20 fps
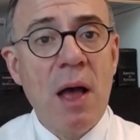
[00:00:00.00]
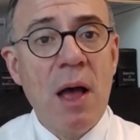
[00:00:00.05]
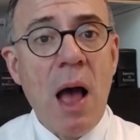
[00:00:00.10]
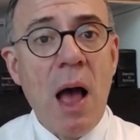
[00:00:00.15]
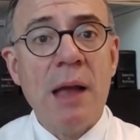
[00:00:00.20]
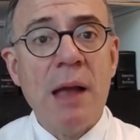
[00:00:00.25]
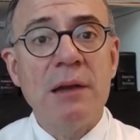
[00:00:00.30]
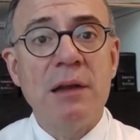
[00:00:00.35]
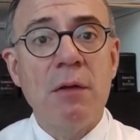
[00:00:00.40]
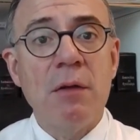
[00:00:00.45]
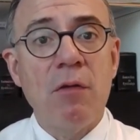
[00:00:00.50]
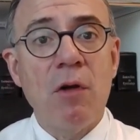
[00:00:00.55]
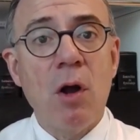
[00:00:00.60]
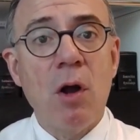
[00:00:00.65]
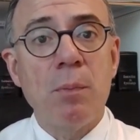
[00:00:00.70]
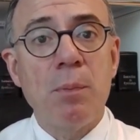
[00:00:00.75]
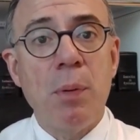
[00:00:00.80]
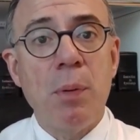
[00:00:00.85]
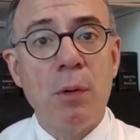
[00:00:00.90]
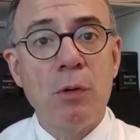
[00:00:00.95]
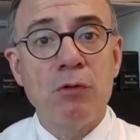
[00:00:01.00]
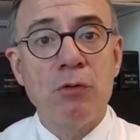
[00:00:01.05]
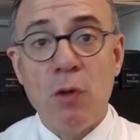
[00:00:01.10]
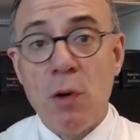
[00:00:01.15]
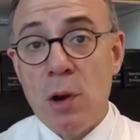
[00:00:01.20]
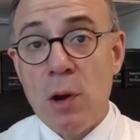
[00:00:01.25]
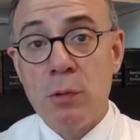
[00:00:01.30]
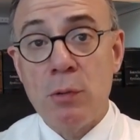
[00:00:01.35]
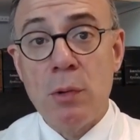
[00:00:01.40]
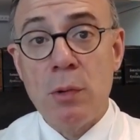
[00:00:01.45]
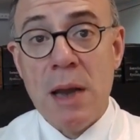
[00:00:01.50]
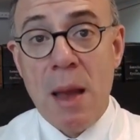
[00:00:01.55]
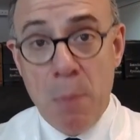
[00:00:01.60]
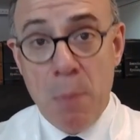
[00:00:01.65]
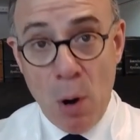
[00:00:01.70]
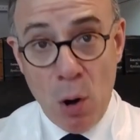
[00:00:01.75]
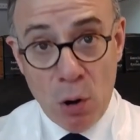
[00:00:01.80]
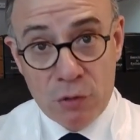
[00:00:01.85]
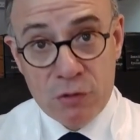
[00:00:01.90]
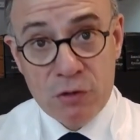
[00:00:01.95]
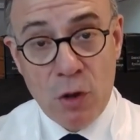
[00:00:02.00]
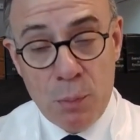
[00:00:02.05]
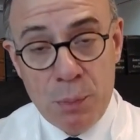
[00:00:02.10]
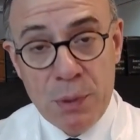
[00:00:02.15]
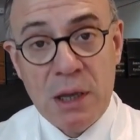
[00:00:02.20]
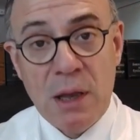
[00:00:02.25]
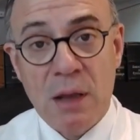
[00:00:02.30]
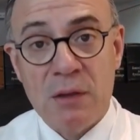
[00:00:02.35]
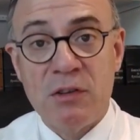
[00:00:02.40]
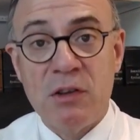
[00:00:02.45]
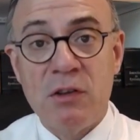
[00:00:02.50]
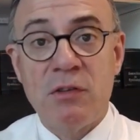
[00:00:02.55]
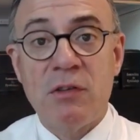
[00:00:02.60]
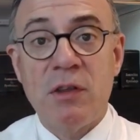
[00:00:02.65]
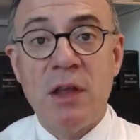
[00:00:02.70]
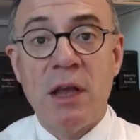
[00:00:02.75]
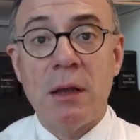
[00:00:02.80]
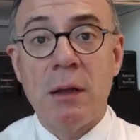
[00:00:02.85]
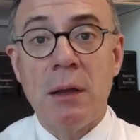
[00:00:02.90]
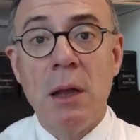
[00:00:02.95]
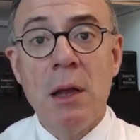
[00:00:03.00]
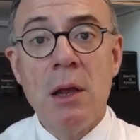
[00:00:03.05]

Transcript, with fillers: I developed the laparoscopic assisted